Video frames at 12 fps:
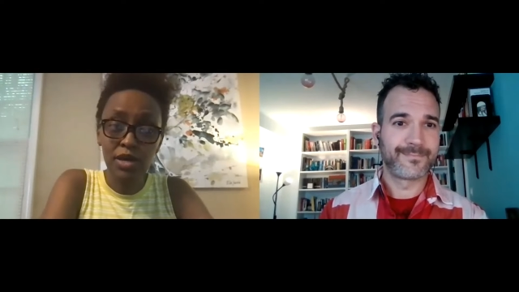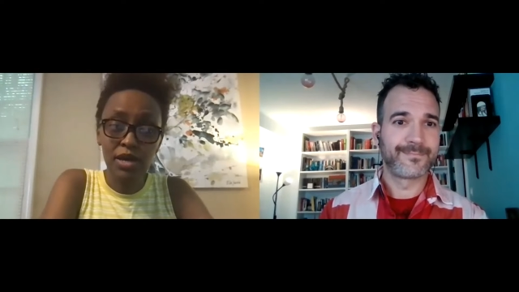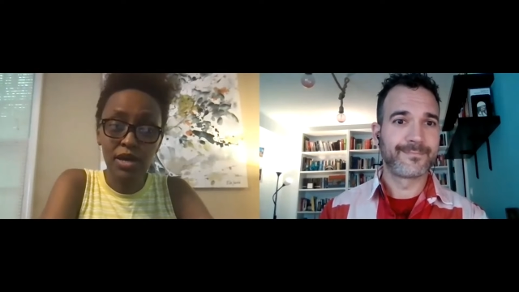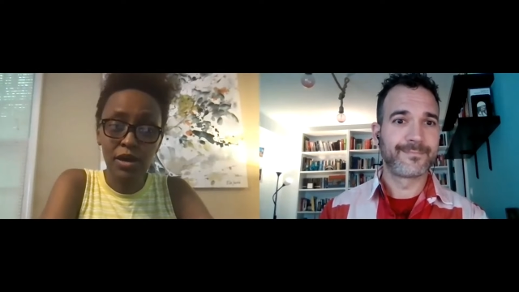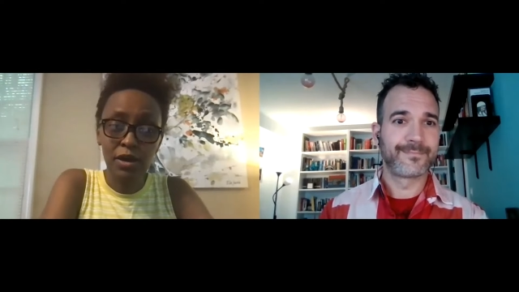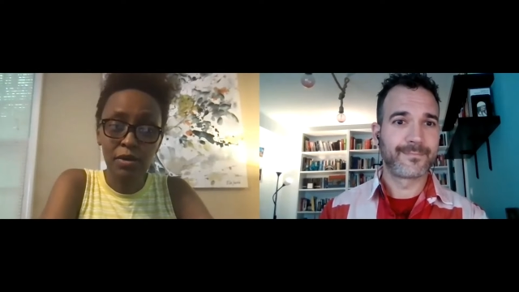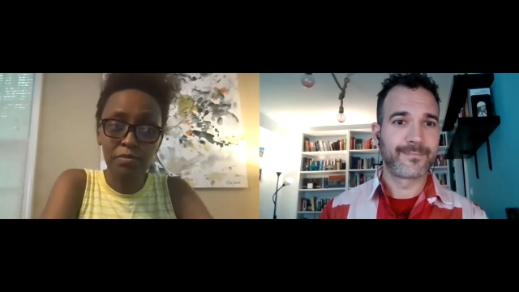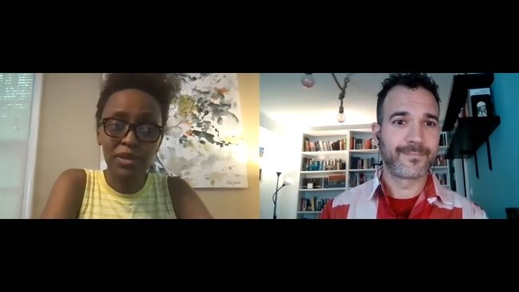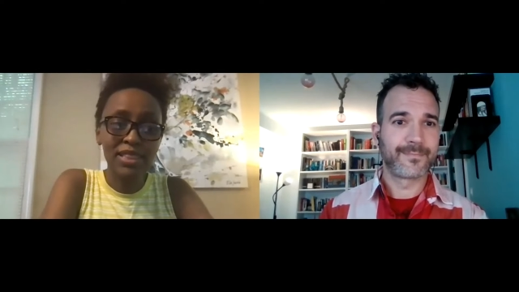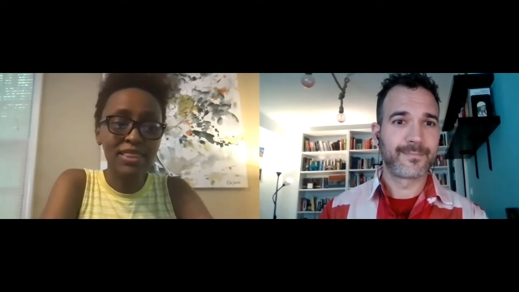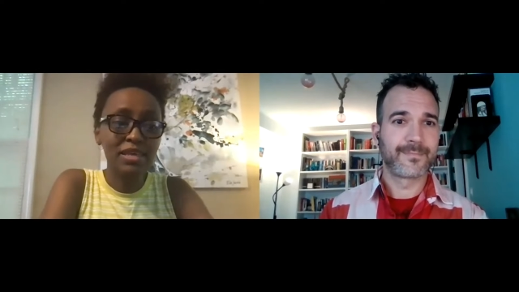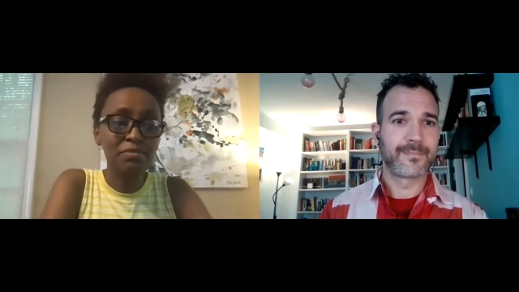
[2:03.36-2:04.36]
Speaker 1: um,
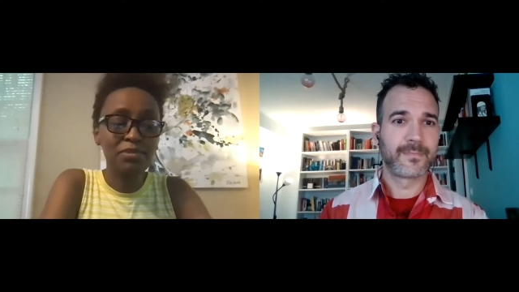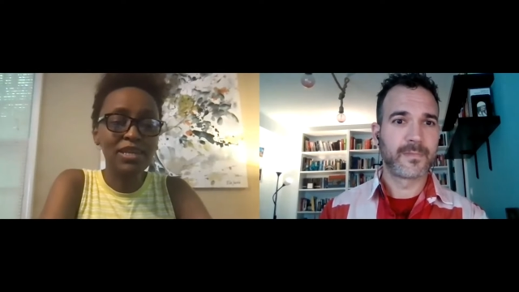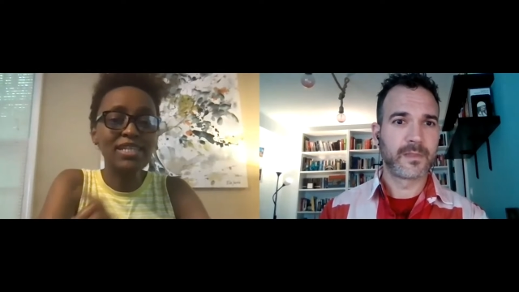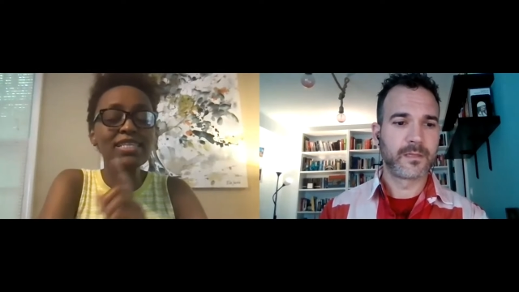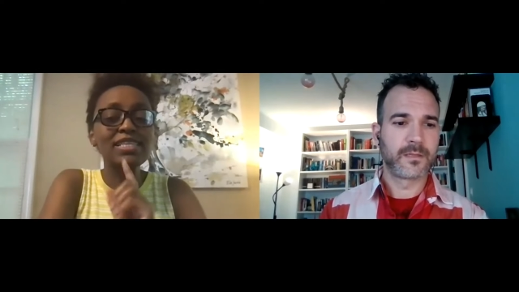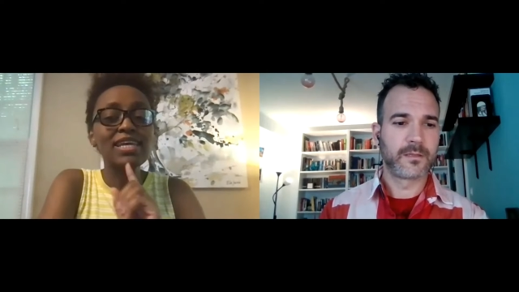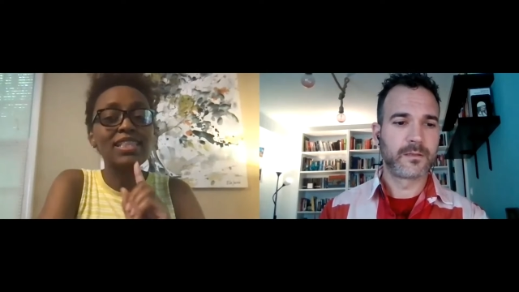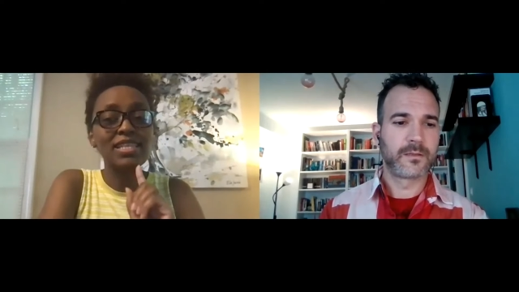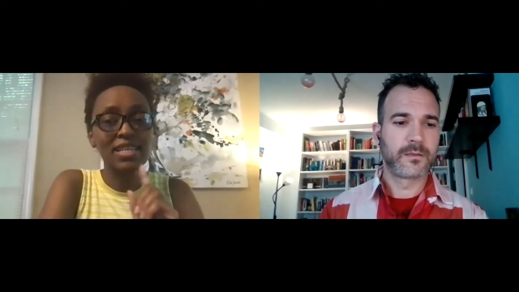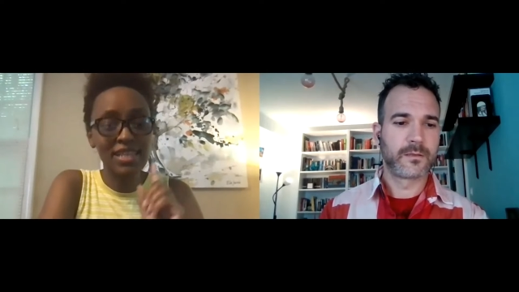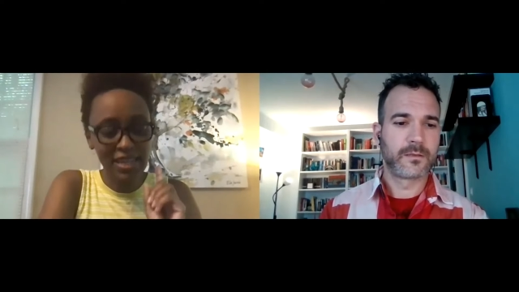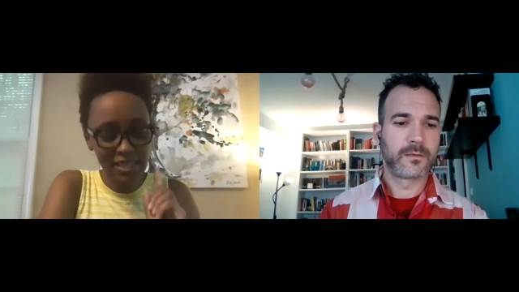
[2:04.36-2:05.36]
let them let let
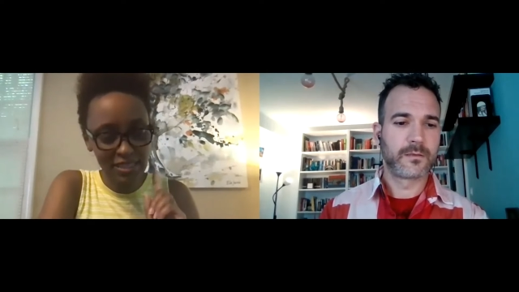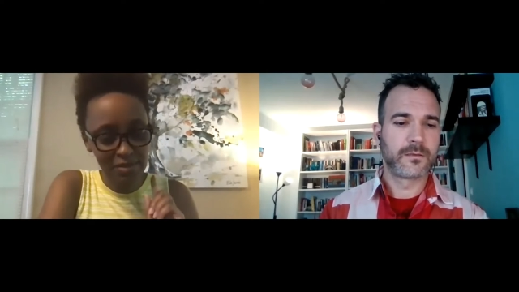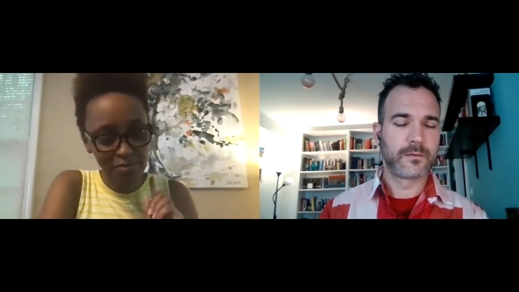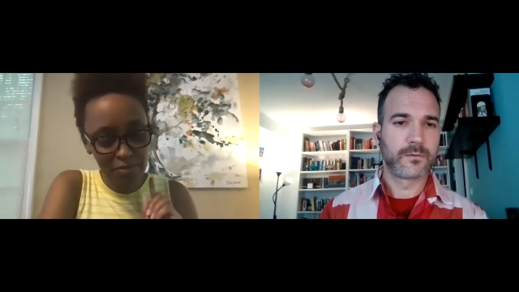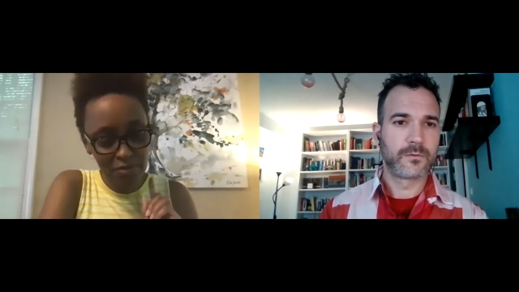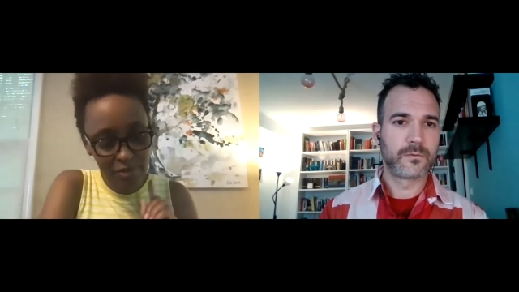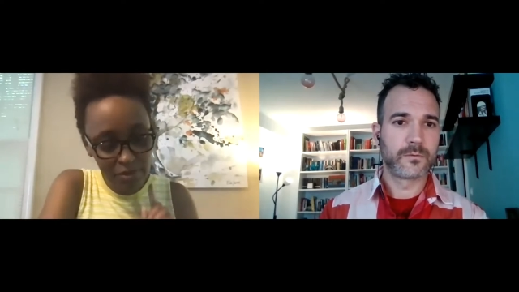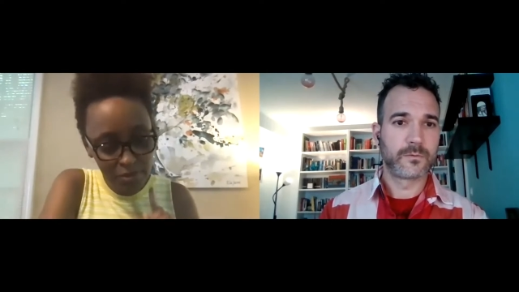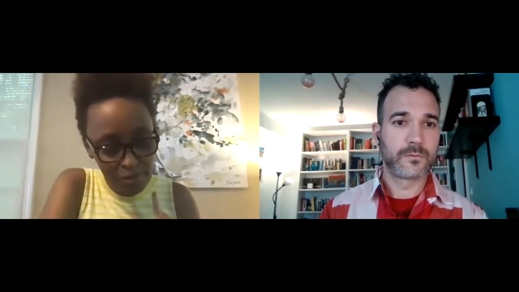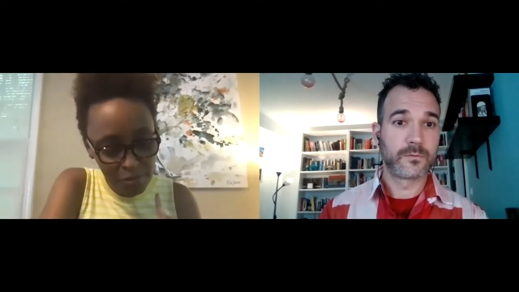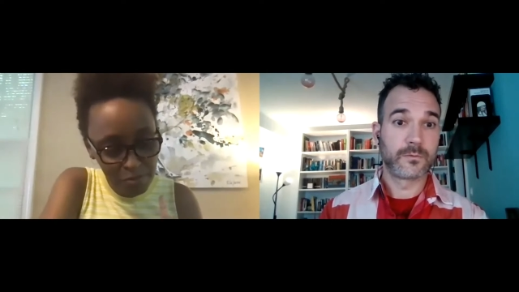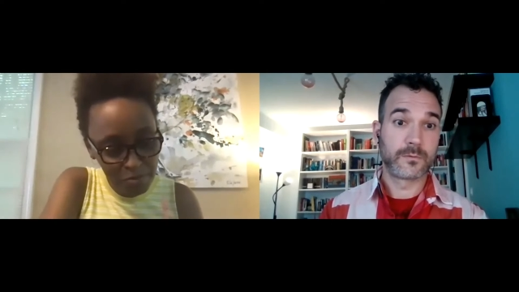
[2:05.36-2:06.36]
let
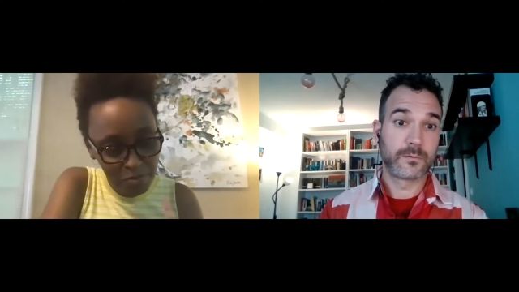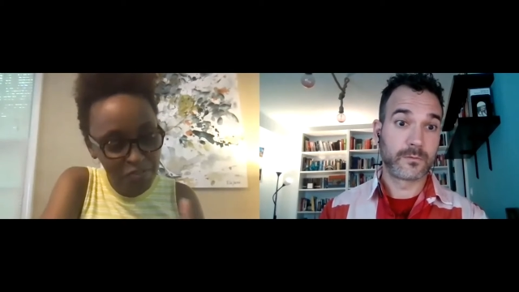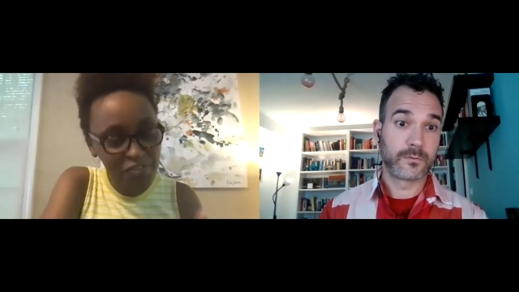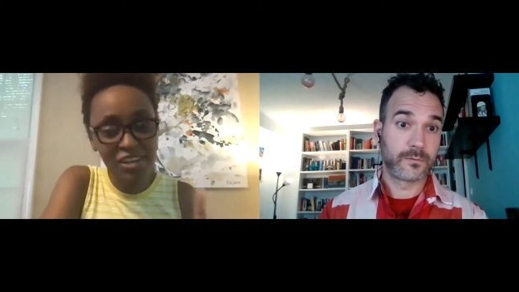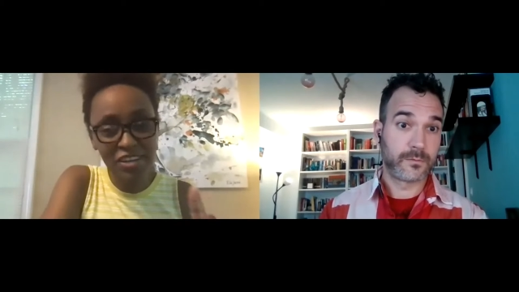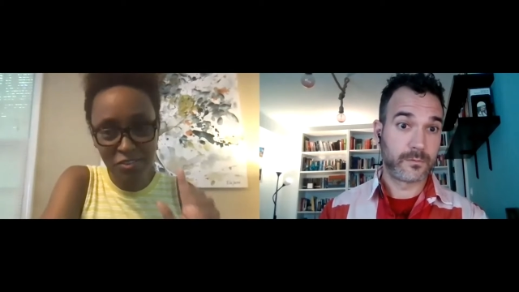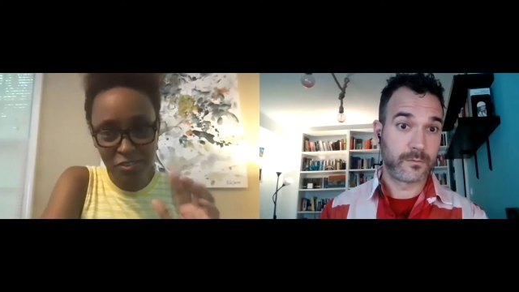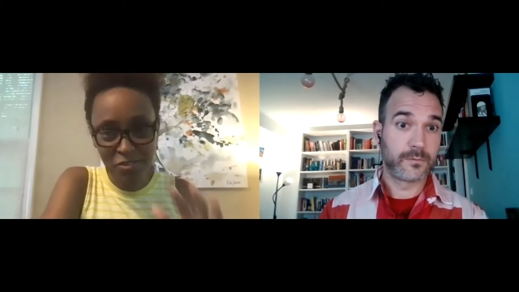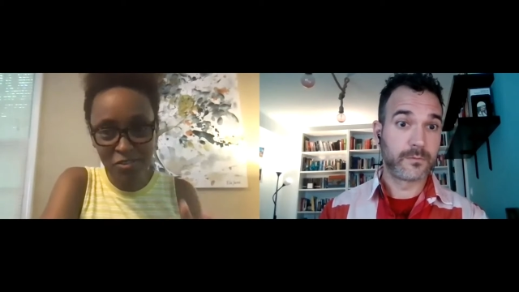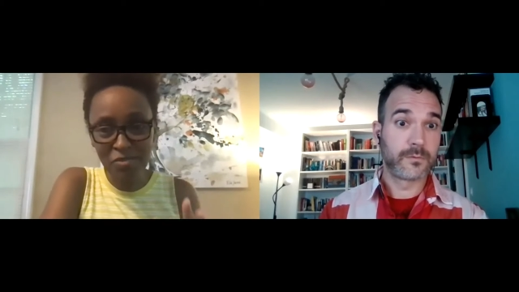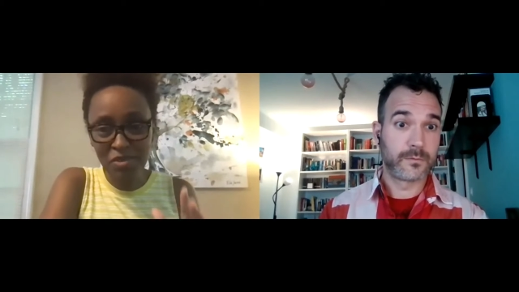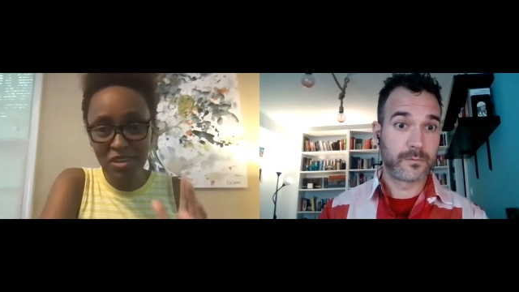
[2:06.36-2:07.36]
the Finnish, so to
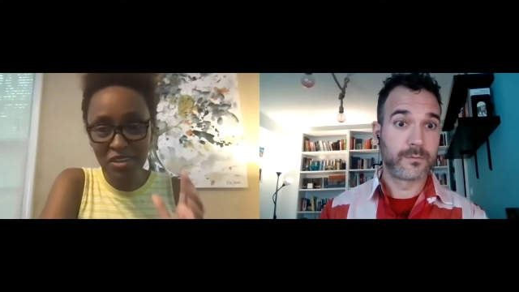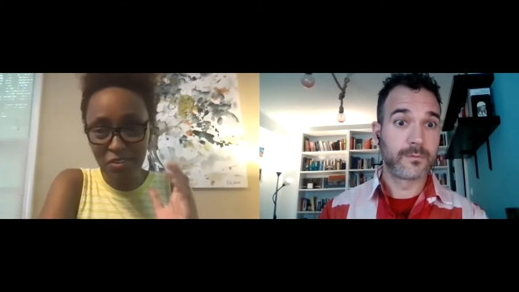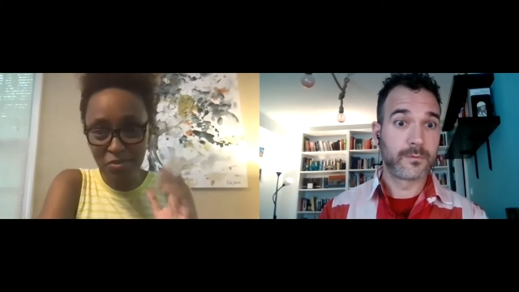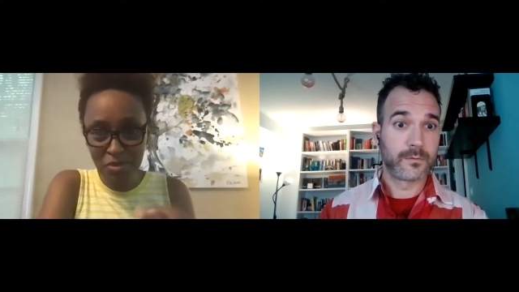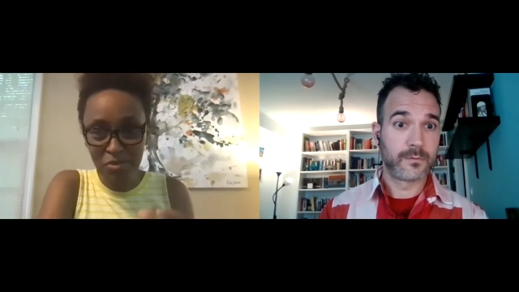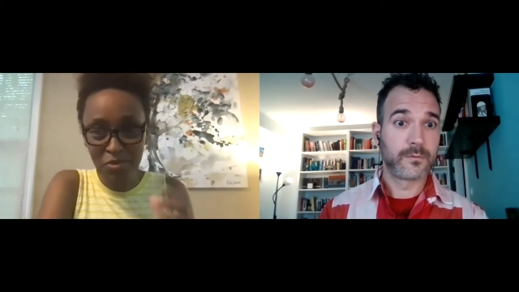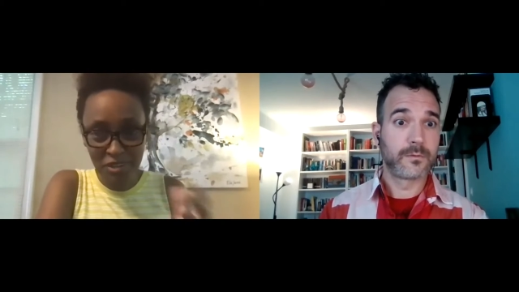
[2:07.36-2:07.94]
speak, or people who